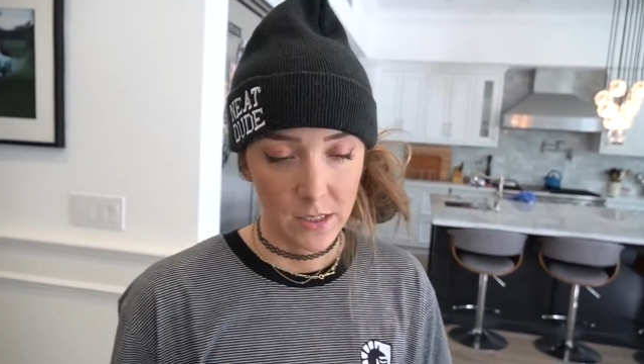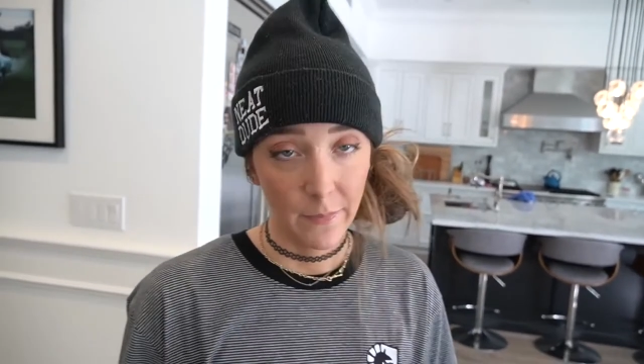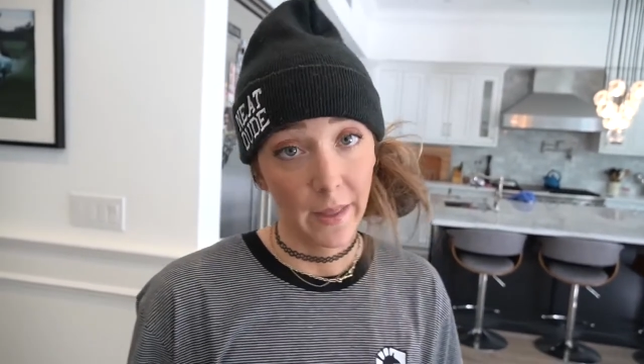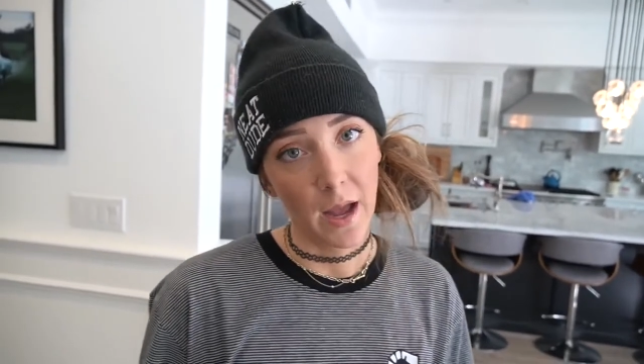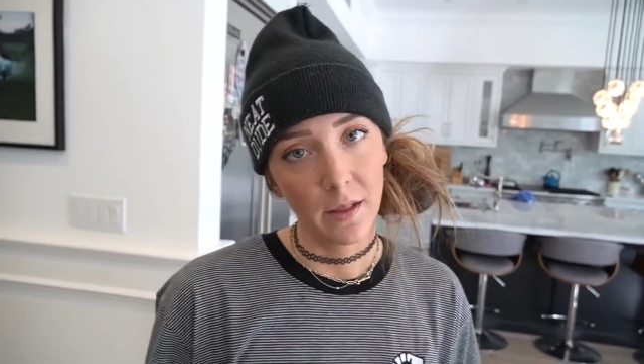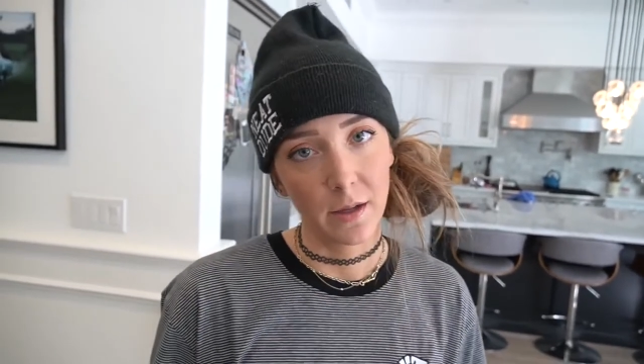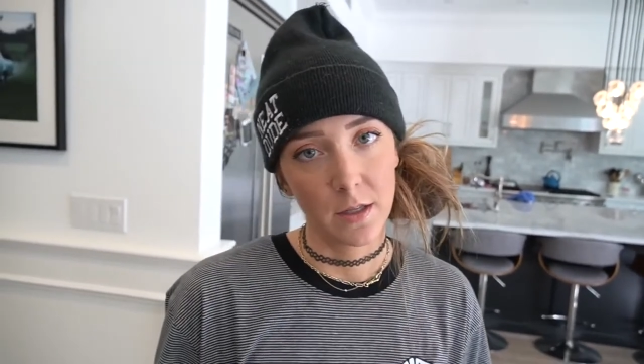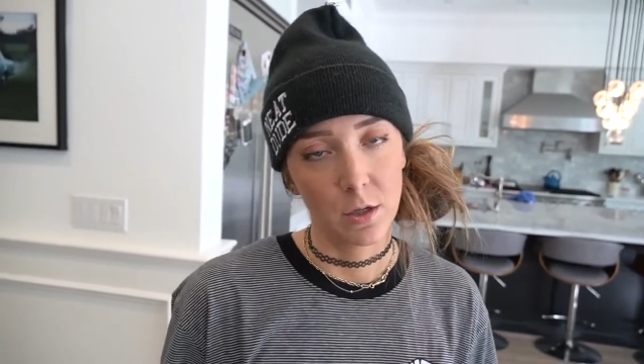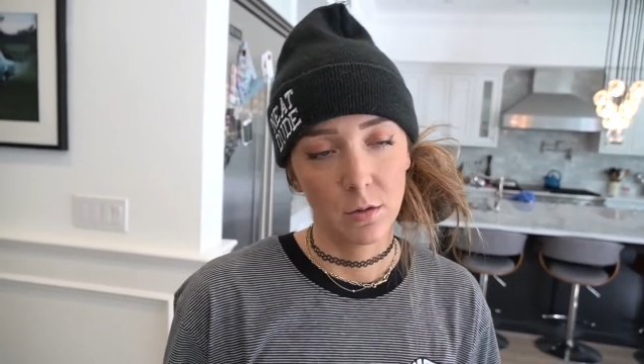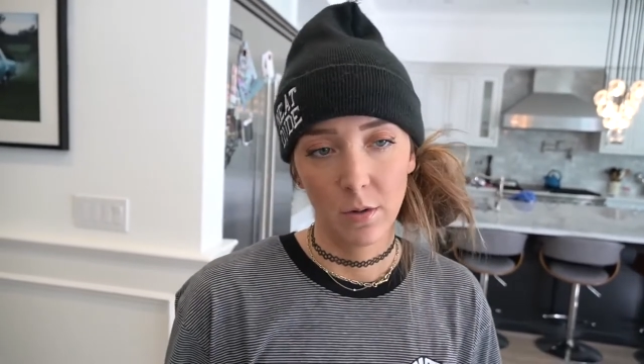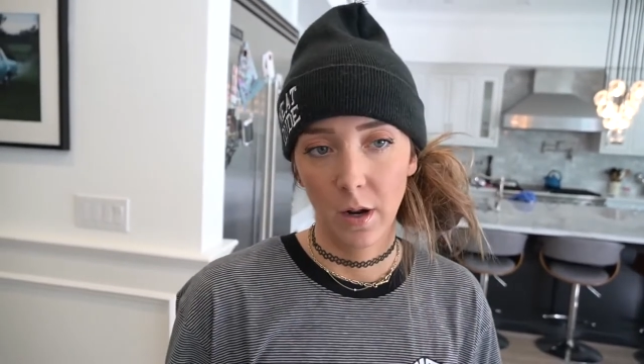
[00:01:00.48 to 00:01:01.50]
Something I like
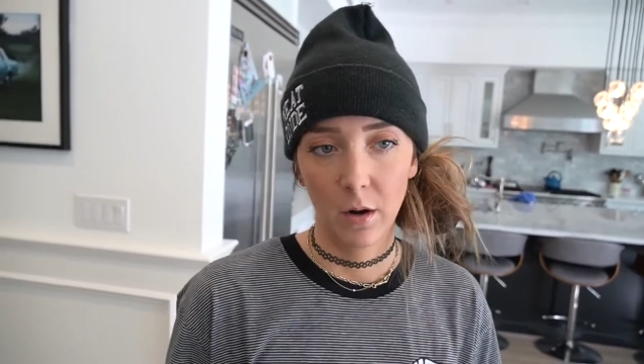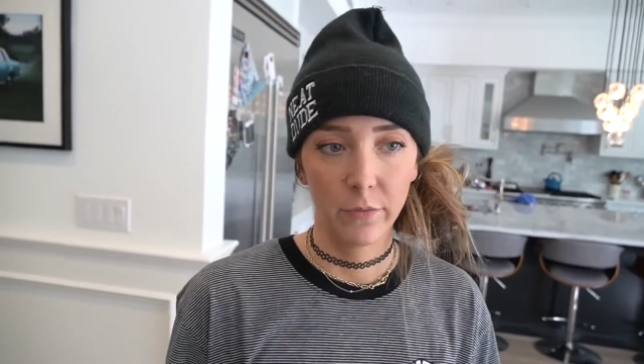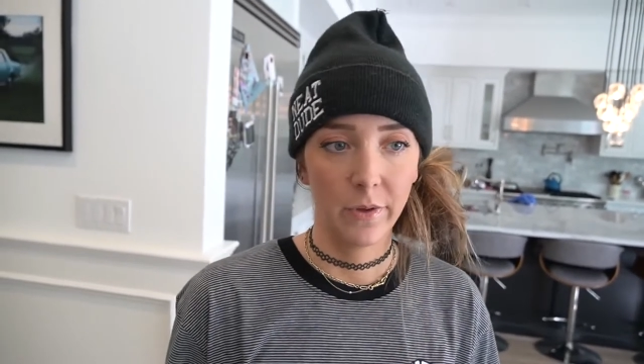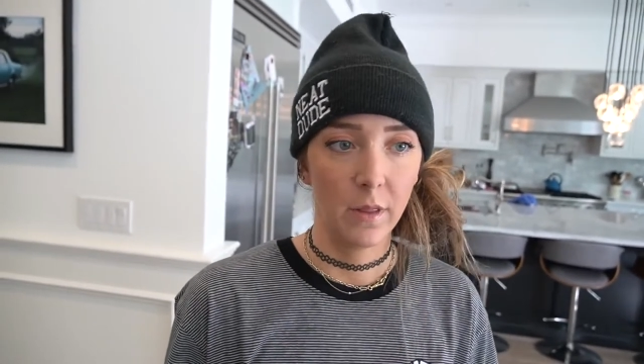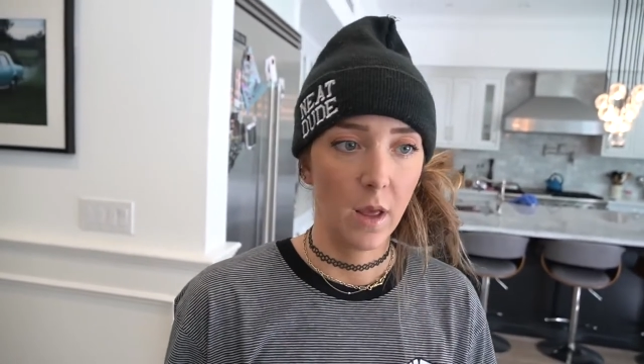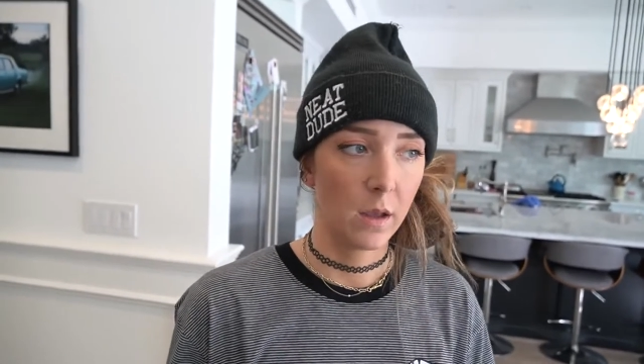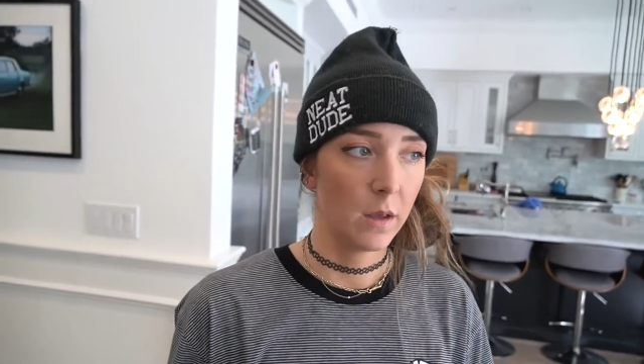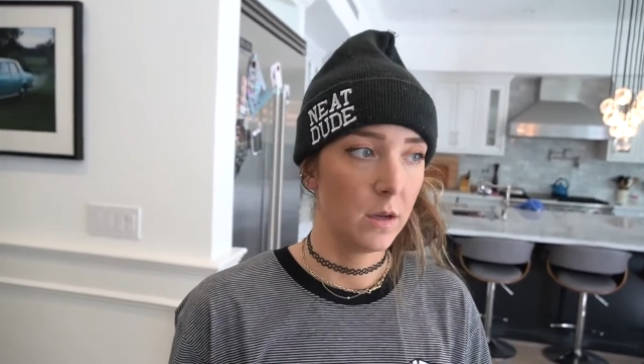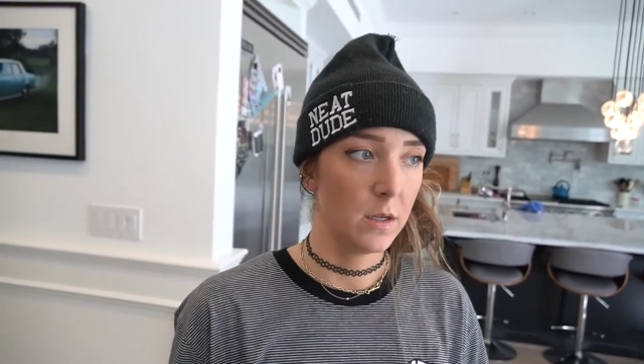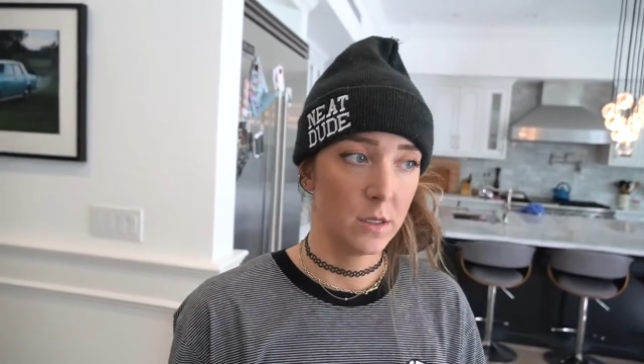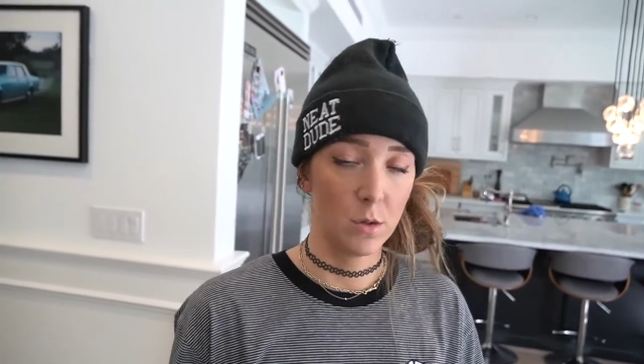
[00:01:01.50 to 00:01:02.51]
to do when I don't feel that
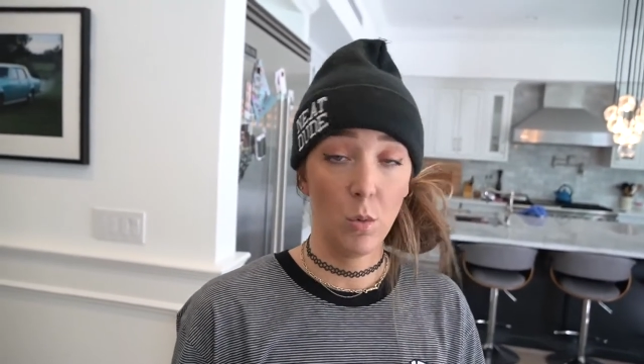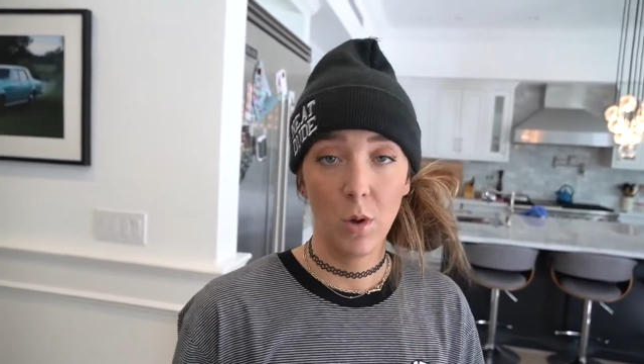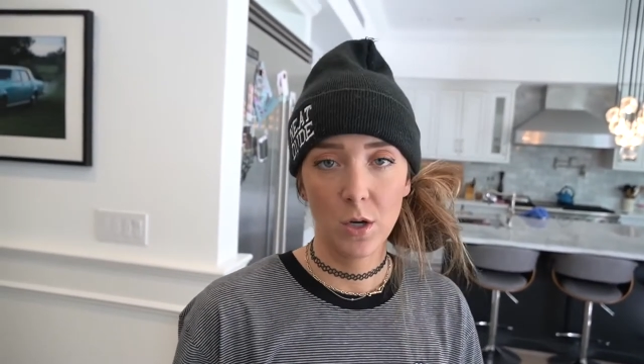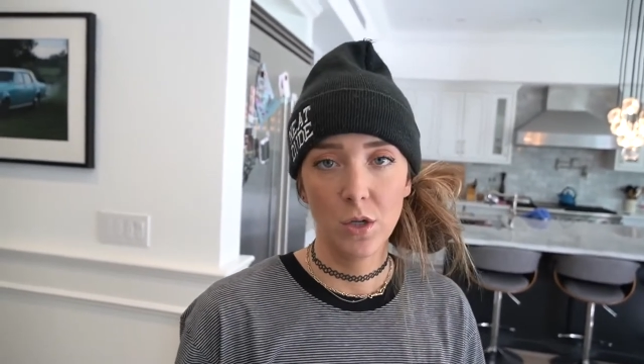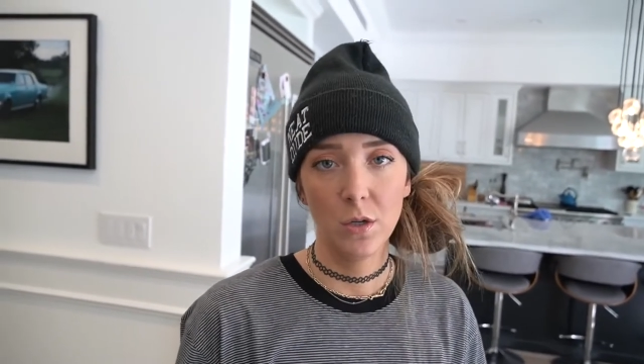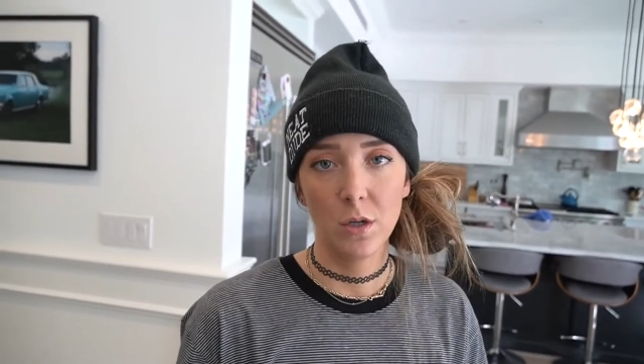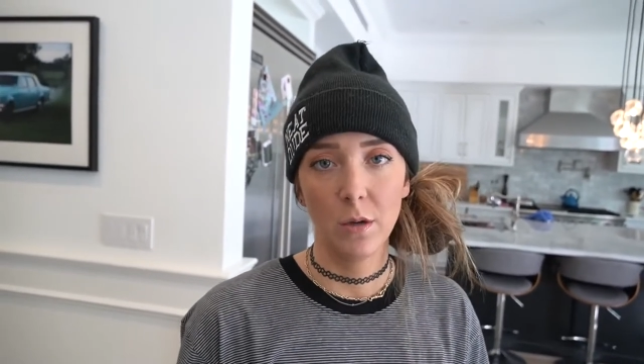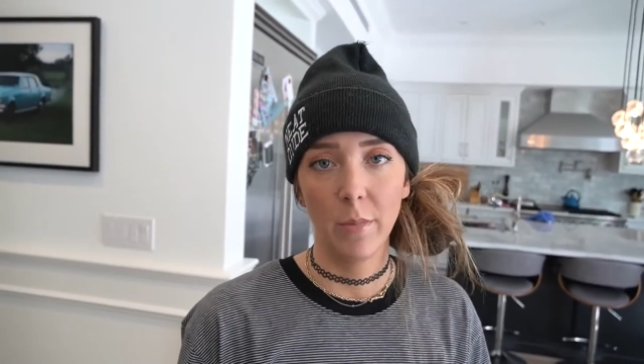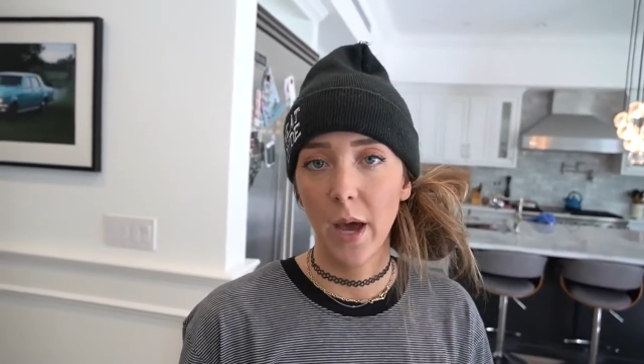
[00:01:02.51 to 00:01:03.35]
good is watch YouTube.